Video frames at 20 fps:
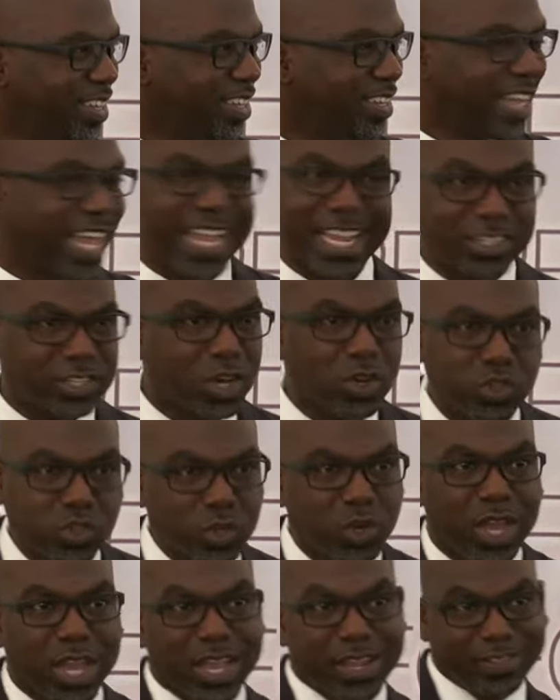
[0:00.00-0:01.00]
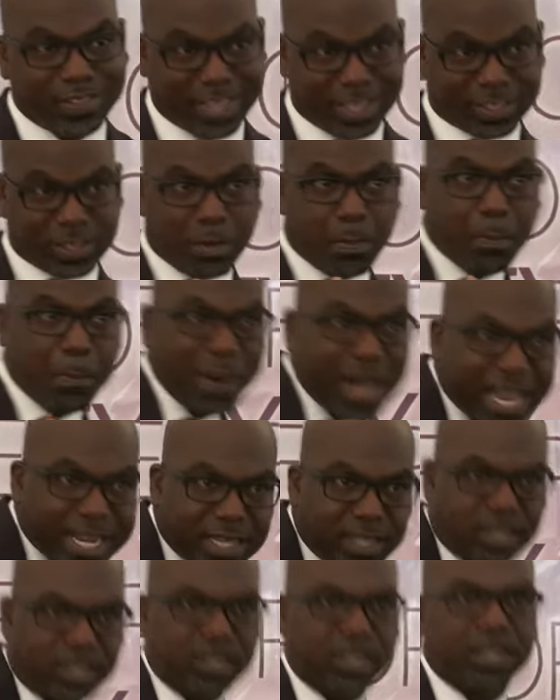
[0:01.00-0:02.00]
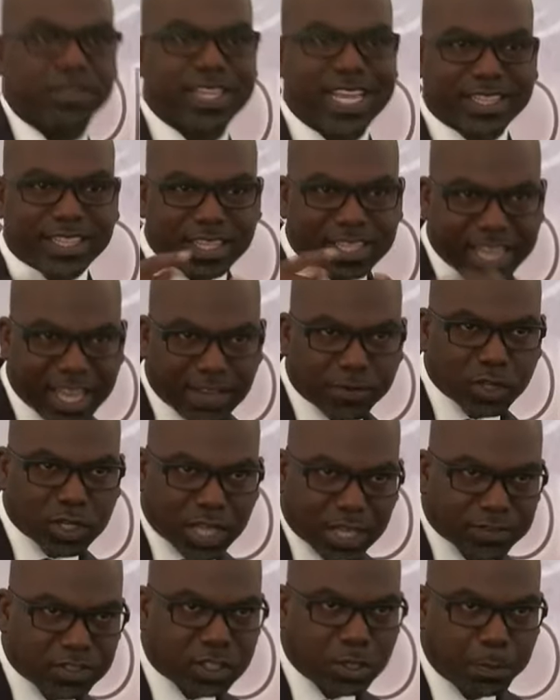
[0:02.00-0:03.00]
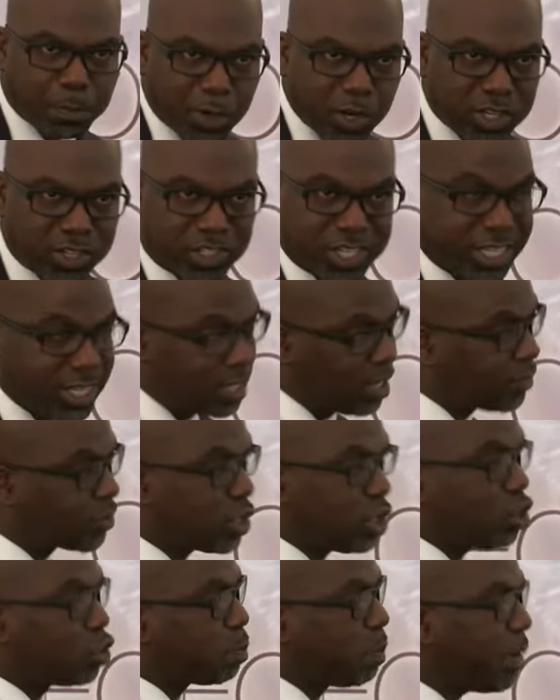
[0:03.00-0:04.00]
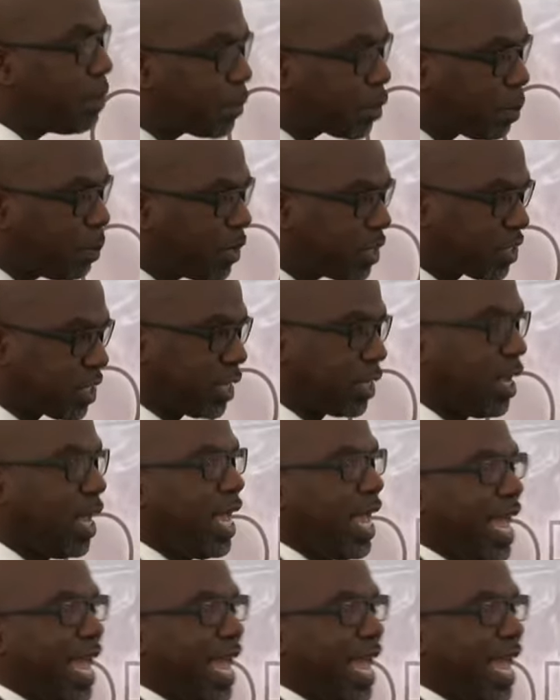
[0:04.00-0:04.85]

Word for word: Like I told you, there's a button that the devil loves to push, and he loves to use people to push it.